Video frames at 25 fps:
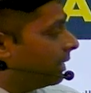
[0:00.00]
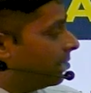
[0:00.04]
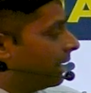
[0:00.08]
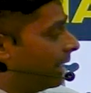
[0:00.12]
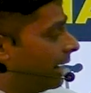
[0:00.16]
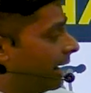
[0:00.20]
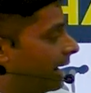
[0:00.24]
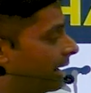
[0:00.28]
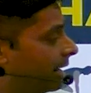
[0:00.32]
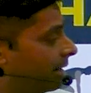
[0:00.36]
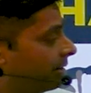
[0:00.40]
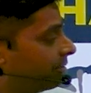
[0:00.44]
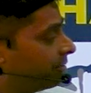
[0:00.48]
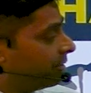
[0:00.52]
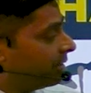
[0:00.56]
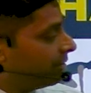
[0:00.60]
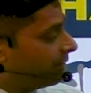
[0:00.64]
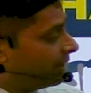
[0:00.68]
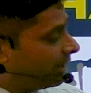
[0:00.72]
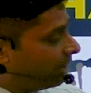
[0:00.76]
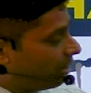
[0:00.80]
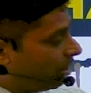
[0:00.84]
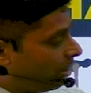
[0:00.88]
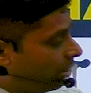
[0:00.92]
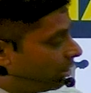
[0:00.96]
and we
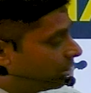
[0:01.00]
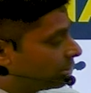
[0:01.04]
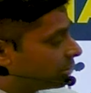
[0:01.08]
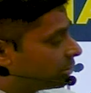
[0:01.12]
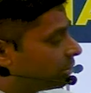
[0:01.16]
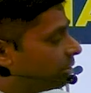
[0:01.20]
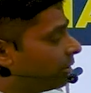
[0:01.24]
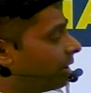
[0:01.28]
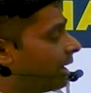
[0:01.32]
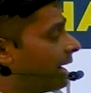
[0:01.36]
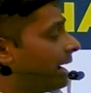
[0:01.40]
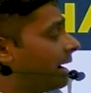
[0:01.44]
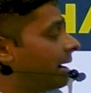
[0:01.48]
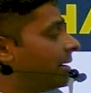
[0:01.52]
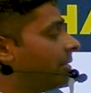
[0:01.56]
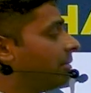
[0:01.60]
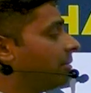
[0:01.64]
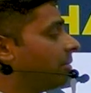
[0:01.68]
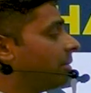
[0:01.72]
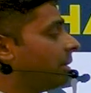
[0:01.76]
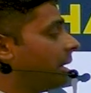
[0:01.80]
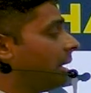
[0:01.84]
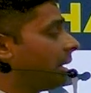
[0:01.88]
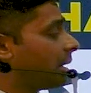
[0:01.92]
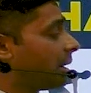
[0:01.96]
will also have
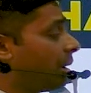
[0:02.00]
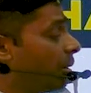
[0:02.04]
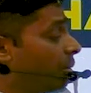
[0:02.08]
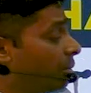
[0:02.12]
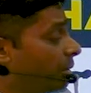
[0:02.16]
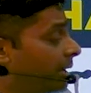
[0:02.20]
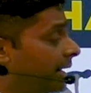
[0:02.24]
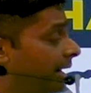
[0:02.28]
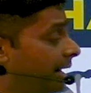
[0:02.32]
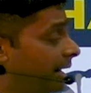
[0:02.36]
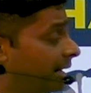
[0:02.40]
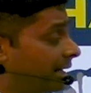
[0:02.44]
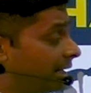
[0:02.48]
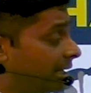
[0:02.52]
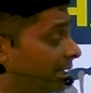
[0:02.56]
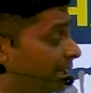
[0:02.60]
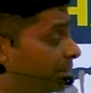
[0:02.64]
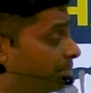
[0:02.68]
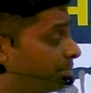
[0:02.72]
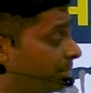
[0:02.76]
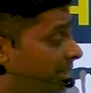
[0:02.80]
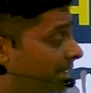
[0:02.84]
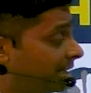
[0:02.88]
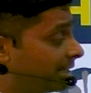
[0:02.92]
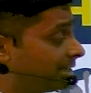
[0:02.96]
around 80
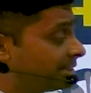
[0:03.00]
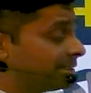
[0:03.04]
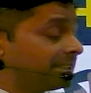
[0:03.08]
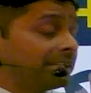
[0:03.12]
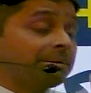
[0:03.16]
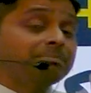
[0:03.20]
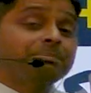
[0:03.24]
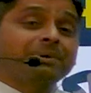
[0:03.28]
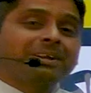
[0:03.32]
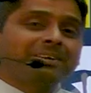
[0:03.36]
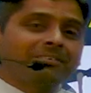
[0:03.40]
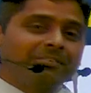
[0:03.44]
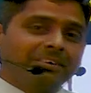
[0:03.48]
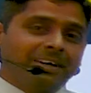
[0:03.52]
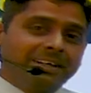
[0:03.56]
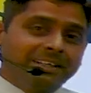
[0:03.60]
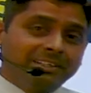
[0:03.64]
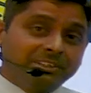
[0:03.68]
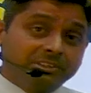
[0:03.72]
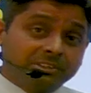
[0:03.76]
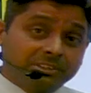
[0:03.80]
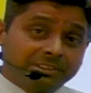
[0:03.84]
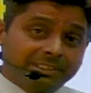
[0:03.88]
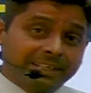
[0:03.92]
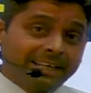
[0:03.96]
plus chapter
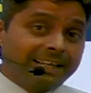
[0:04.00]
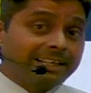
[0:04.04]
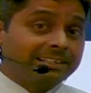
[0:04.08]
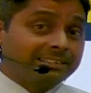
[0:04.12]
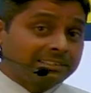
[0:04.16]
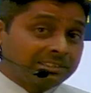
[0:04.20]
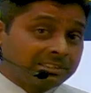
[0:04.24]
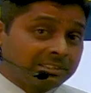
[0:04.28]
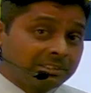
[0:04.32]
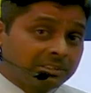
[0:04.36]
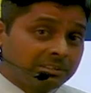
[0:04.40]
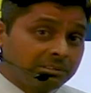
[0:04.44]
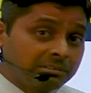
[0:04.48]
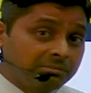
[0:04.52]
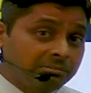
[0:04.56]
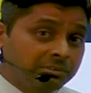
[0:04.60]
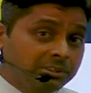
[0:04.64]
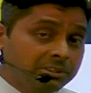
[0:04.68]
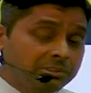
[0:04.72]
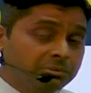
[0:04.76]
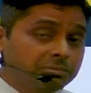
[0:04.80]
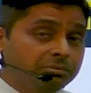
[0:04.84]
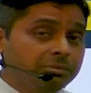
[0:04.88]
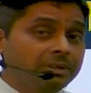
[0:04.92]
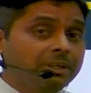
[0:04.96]
wise test
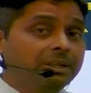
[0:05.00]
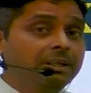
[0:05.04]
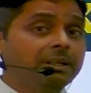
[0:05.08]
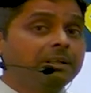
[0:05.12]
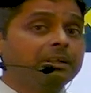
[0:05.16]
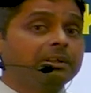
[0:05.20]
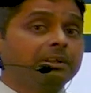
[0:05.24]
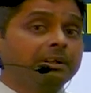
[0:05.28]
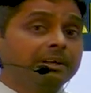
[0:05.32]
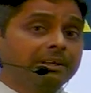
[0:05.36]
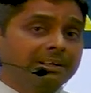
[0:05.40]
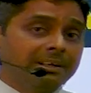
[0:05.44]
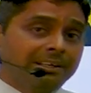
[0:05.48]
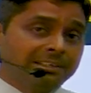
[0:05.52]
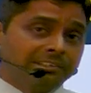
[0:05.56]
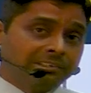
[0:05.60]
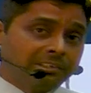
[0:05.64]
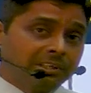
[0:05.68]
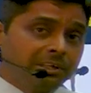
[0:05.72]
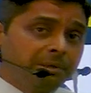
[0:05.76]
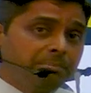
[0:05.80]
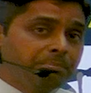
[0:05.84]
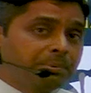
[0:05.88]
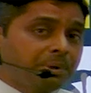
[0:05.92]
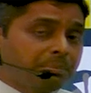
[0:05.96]
which will
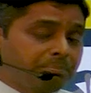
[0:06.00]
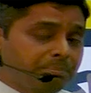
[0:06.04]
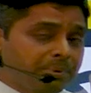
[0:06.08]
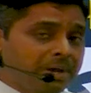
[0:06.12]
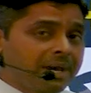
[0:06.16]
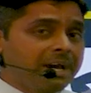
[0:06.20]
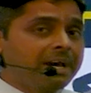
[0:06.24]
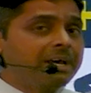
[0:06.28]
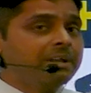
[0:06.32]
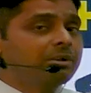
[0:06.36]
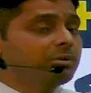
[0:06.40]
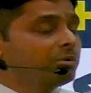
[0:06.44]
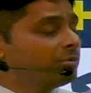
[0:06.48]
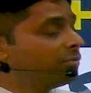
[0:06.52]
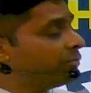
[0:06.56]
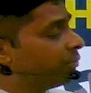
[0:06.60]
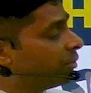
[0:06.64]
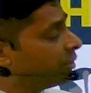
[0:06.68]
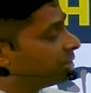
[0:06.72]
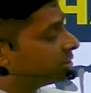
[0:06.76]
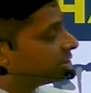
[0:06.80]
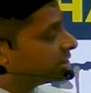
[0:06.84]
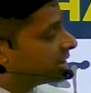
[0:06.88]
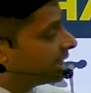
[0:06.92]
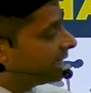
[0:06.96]
rigorously prepare you
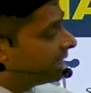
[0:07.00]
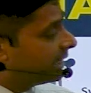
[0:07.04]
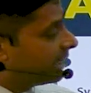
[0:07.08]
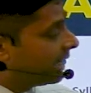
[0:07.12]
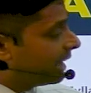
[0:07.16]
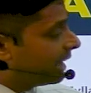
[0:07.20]
for JEE